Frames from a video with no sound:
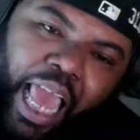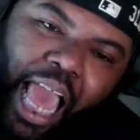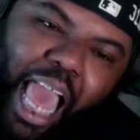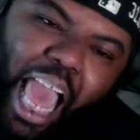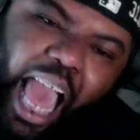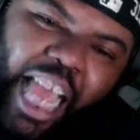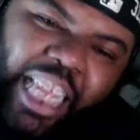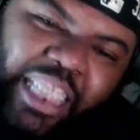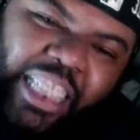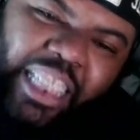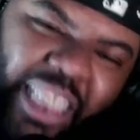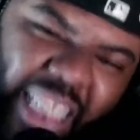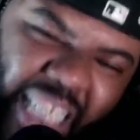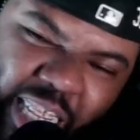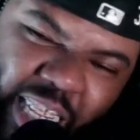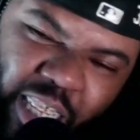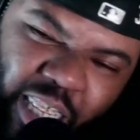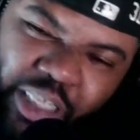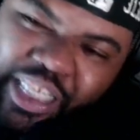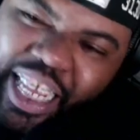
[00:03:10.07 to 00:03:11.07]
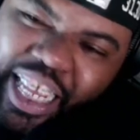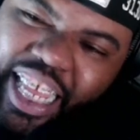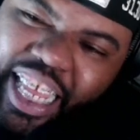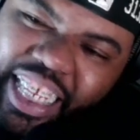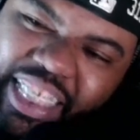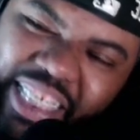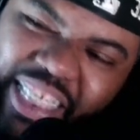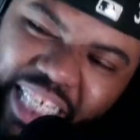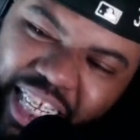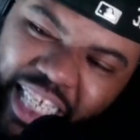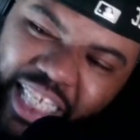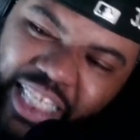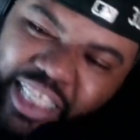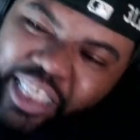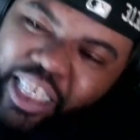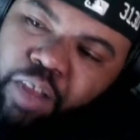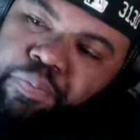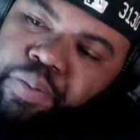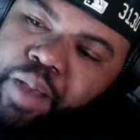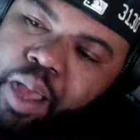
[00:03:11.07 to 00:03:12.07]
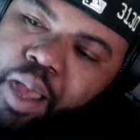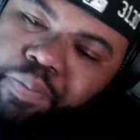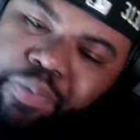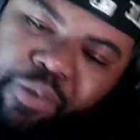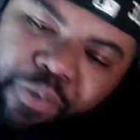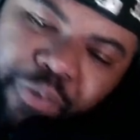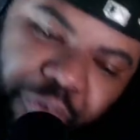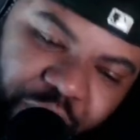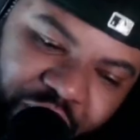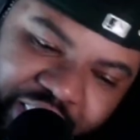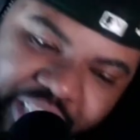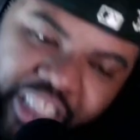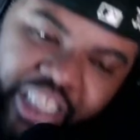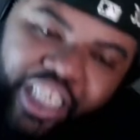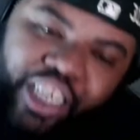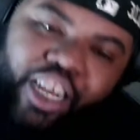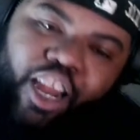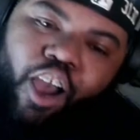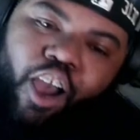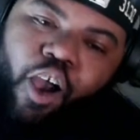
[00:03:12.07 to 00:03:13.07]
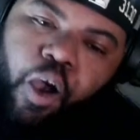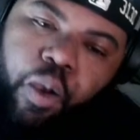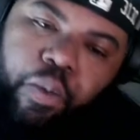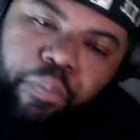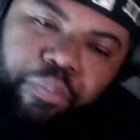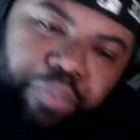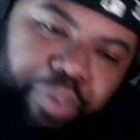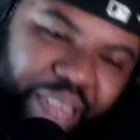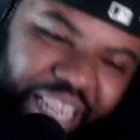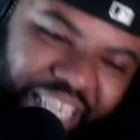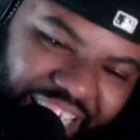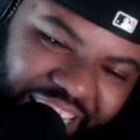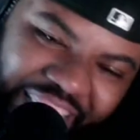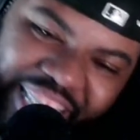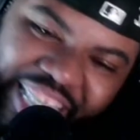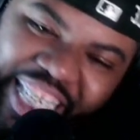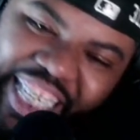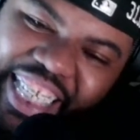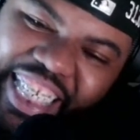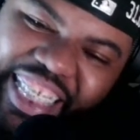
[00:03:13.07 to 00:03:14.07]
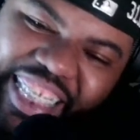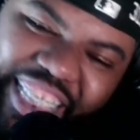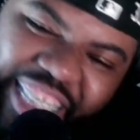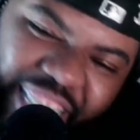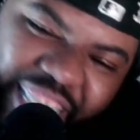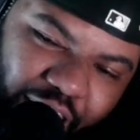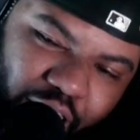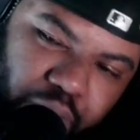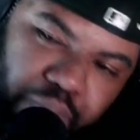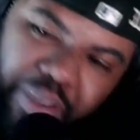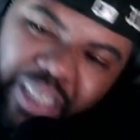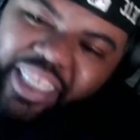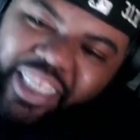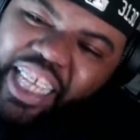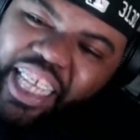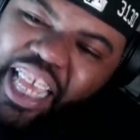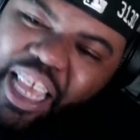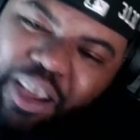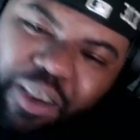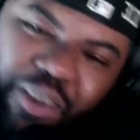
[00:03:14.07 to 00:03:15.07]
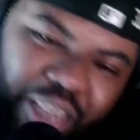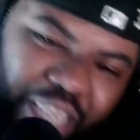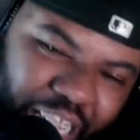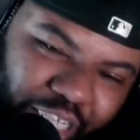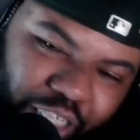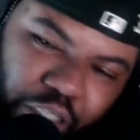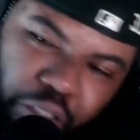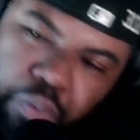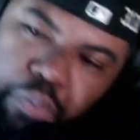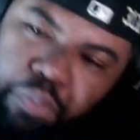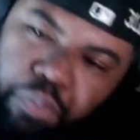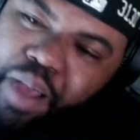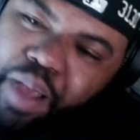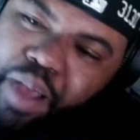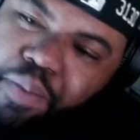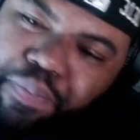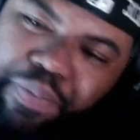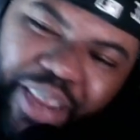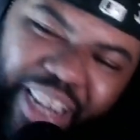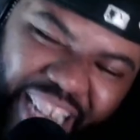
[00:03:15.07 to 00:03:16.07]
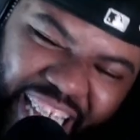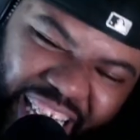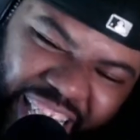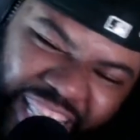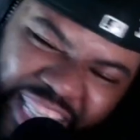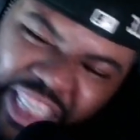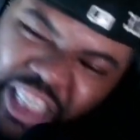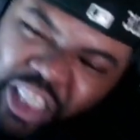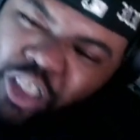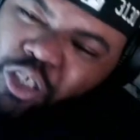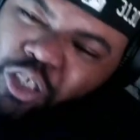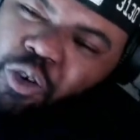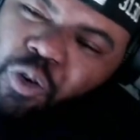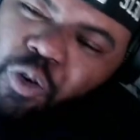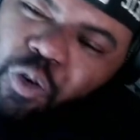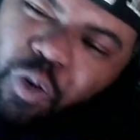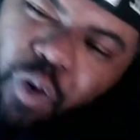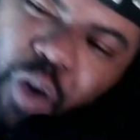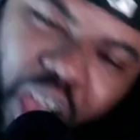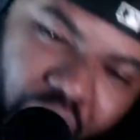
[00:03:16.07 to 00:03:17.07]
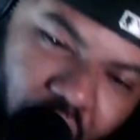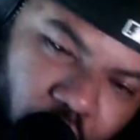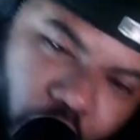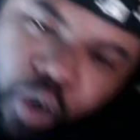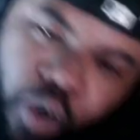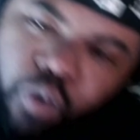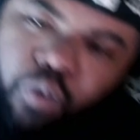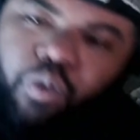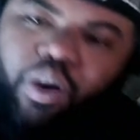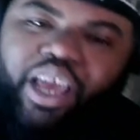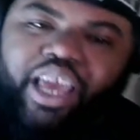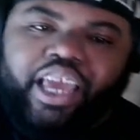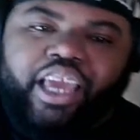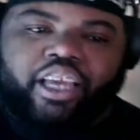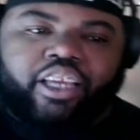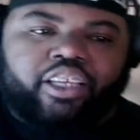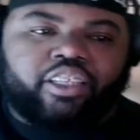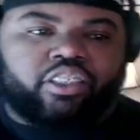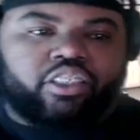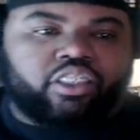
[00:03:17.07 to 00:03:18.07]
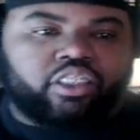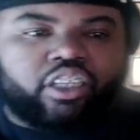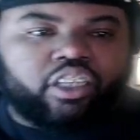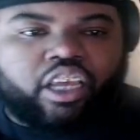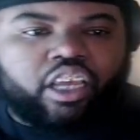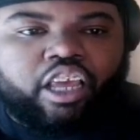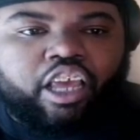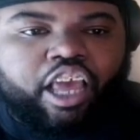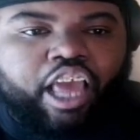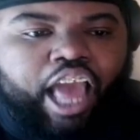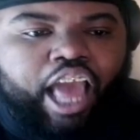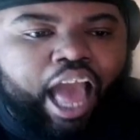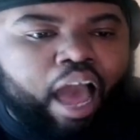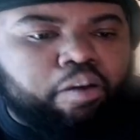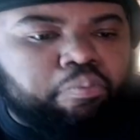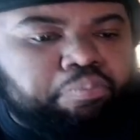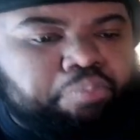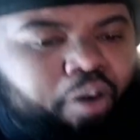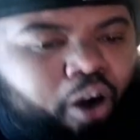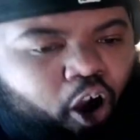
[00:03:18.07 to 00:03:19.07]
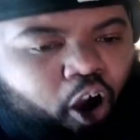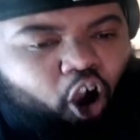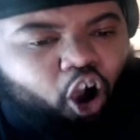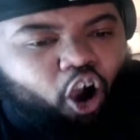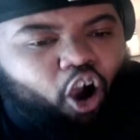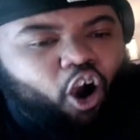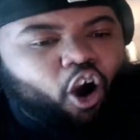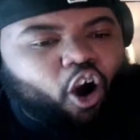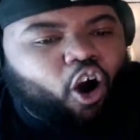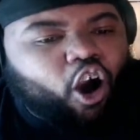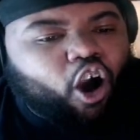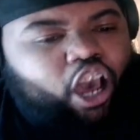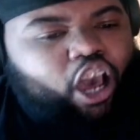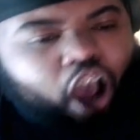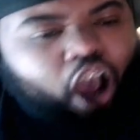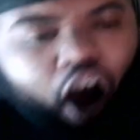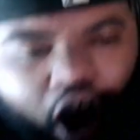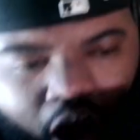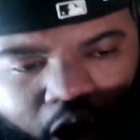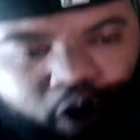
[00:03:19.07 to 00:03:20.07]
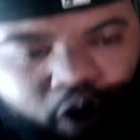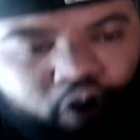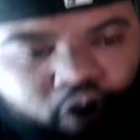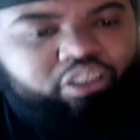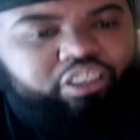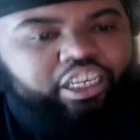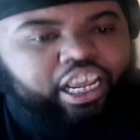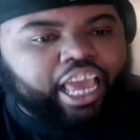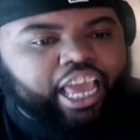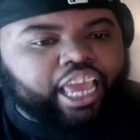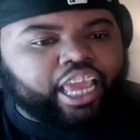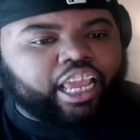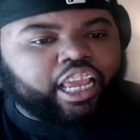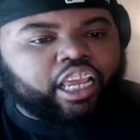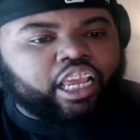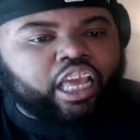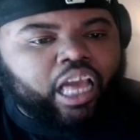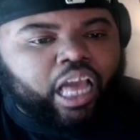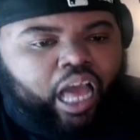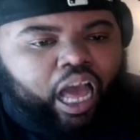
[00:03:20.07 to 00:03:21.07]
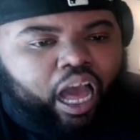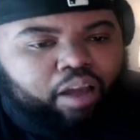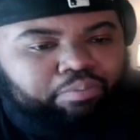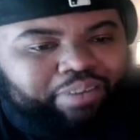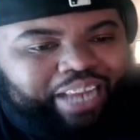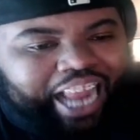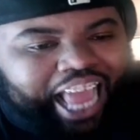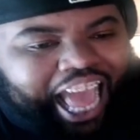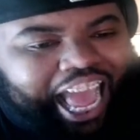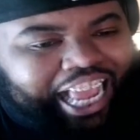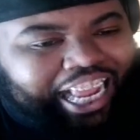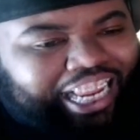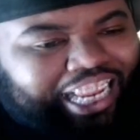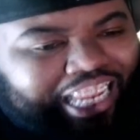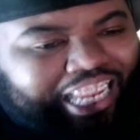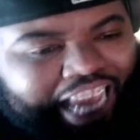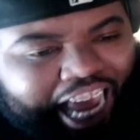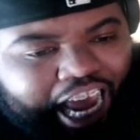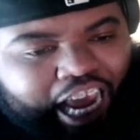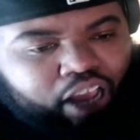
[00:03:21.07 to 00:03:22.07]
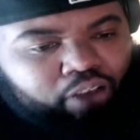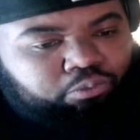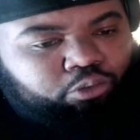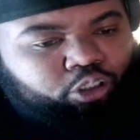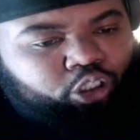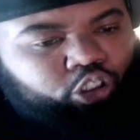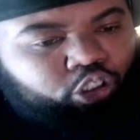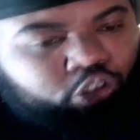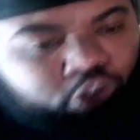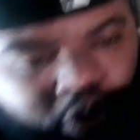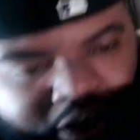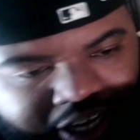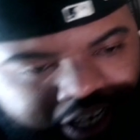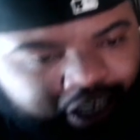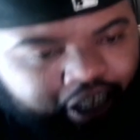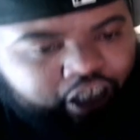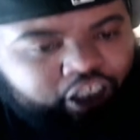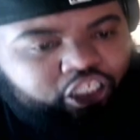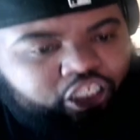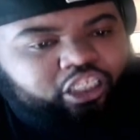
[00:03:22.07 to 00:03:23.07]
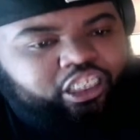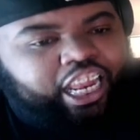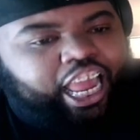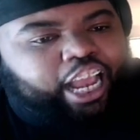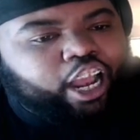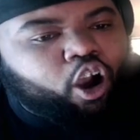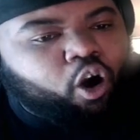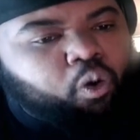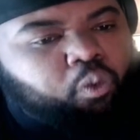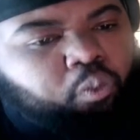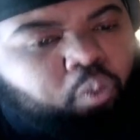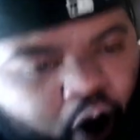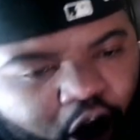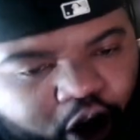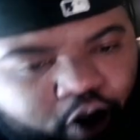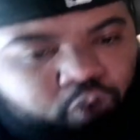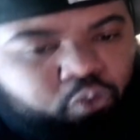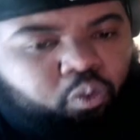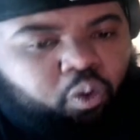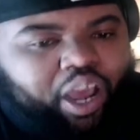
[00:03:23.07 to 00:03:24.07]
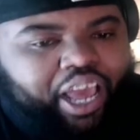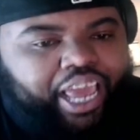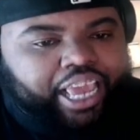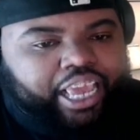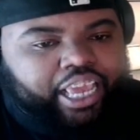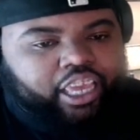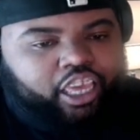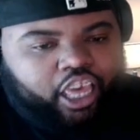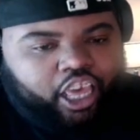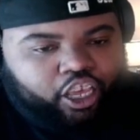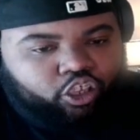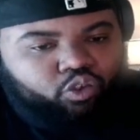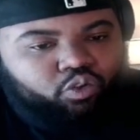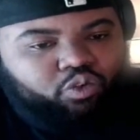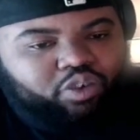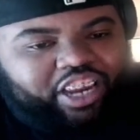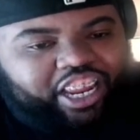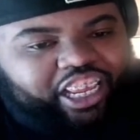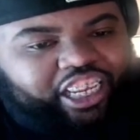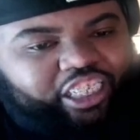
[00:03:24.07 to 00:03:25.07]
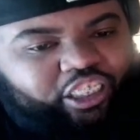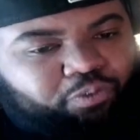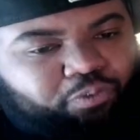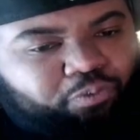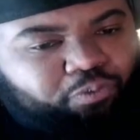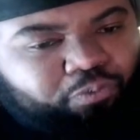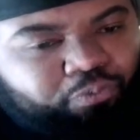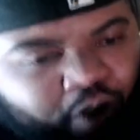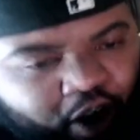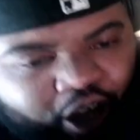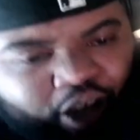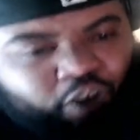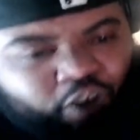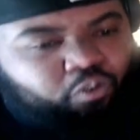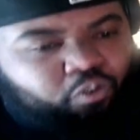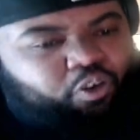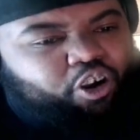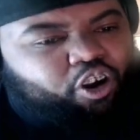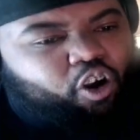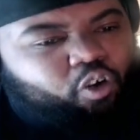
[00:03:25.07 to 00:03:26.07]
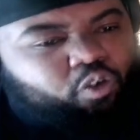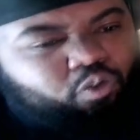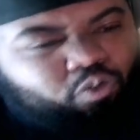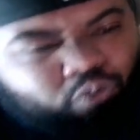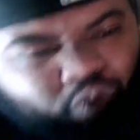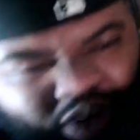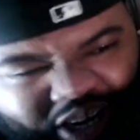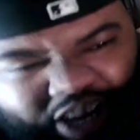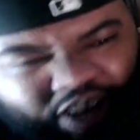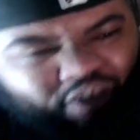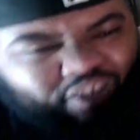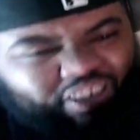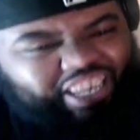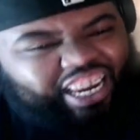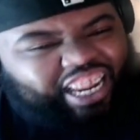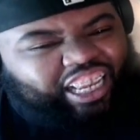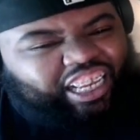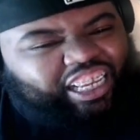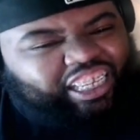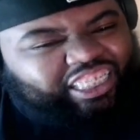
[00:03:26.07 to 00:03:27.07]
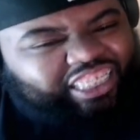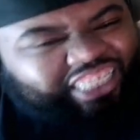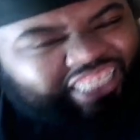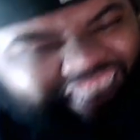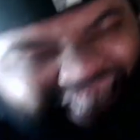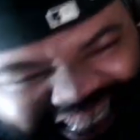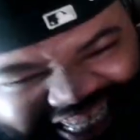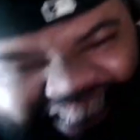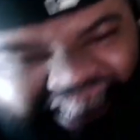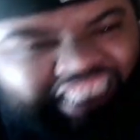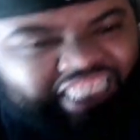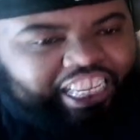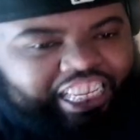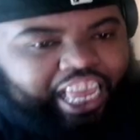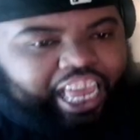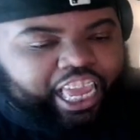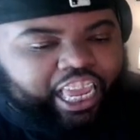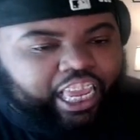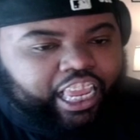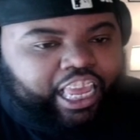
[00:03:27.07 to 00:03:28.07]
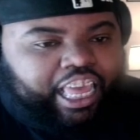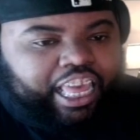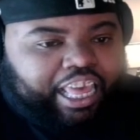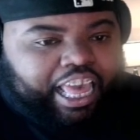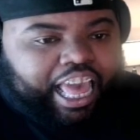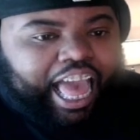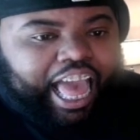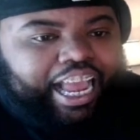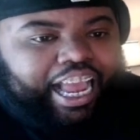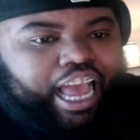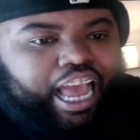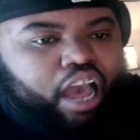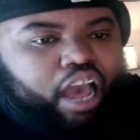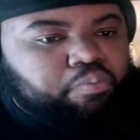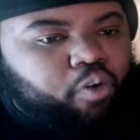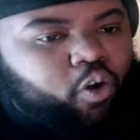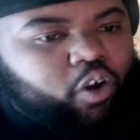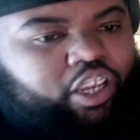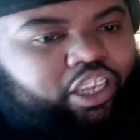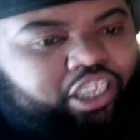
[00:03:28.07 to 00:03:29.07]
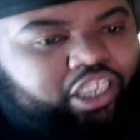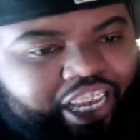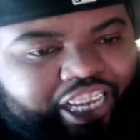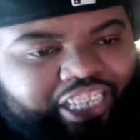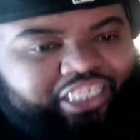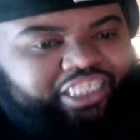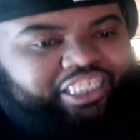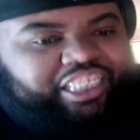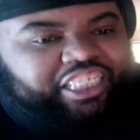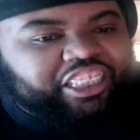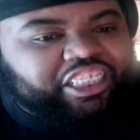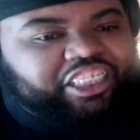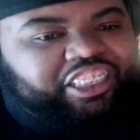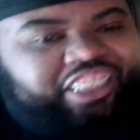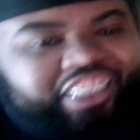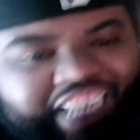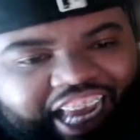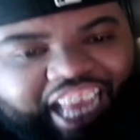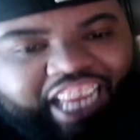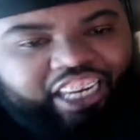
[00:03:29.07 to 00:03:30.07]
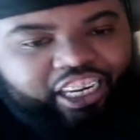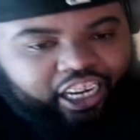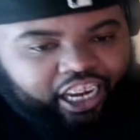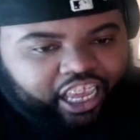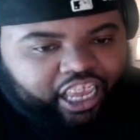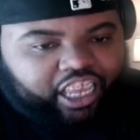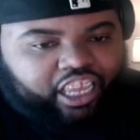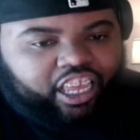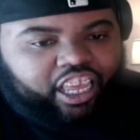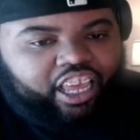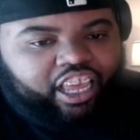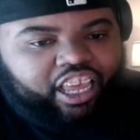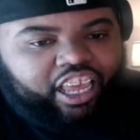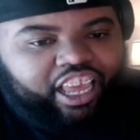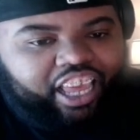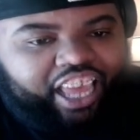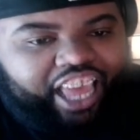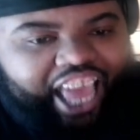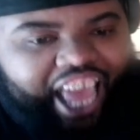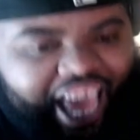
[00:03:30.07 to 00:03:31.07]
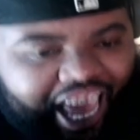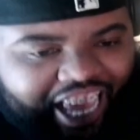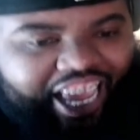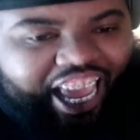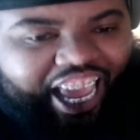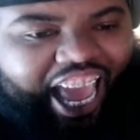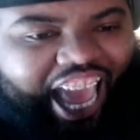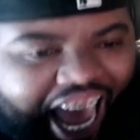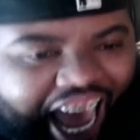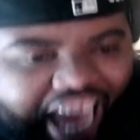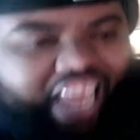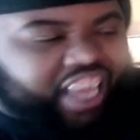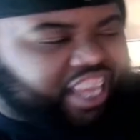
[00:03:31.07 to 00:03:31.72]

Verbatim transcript: I still tell these niggas stop popping fentanyl, but these niggas dumb as hell. Catch them popping it in school hallways. I ball hard all day. I'm not gay, I'm straight, just like a one way. You niggas fucking with a real nigga sensei. I got more kicks than Jet Li. Hey, hey.